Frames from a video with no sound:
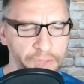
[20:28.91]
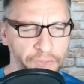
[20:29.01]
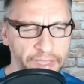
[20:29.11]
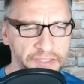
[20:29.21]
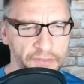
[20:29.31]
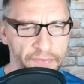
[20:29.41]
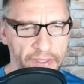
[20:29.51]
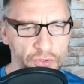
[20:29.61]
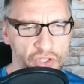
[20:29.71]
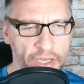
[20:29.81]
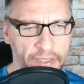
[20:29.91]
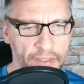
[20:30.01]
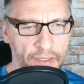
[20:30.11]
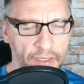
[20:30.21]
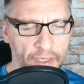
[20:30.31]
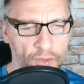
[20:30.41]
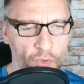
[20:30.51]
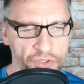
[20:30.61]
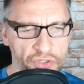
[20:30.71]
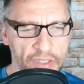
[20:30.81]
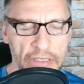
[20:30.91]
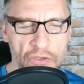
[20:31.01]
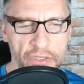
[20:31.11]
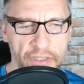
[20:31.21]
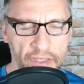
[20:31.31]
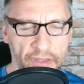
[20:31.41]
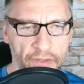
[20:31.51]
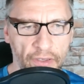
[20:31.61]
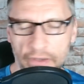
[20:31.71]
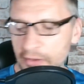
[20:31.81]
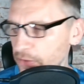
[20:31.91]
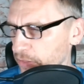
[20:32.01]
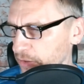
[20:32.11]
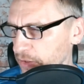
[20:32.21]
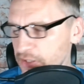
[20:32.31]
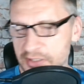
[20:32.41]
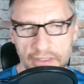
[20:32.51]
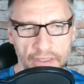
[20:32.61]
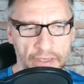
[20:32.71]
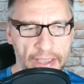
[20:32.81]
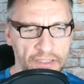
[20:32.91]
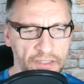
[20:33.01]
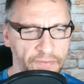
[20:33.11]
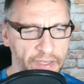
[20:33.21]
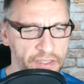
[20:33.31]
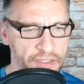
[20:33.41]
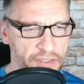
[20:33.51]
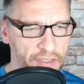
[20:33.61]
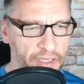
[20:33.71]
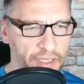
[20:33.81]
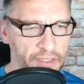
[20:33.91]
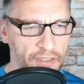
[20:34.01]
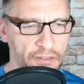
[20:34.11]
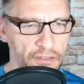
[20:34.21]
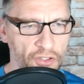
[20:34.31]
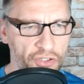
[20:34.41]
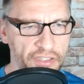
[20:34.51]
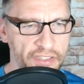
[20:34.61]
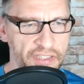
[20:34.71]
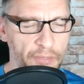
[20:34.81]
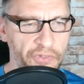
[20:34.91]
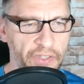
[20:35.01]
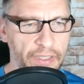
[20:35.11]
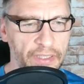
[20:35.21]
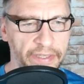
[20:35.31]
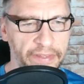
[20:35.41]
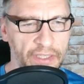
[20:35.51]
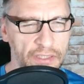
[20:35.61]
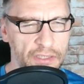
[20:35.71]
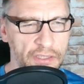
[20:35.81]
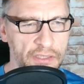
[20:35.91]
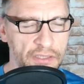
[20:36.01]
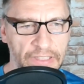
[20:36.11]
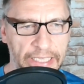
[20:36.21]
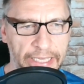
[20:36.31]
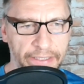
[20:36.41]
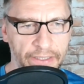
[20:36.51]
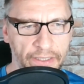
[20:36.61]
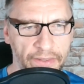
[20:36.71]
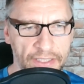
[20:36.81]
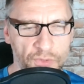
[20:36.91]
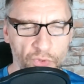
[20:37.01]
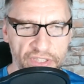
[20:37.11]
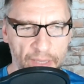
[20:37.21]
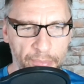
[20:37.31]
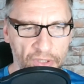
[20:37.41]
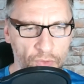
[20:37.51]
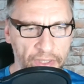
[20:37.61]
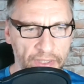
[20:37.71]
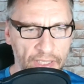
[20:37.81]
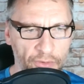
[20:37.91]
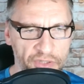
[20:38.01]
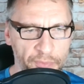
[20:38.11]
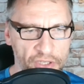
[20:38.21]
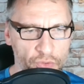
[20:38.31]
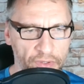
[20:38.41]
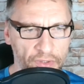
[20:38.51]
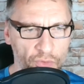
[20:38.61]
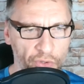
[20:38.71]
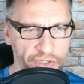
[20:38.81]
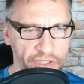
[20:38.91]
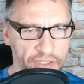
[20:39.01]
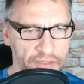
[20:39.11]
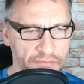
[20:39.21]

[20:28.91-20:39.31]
So that's the venue check-in. Once you click on it, the thing gets activates, and it looks something like this. And that's what's happening right now. It's measuring the noise.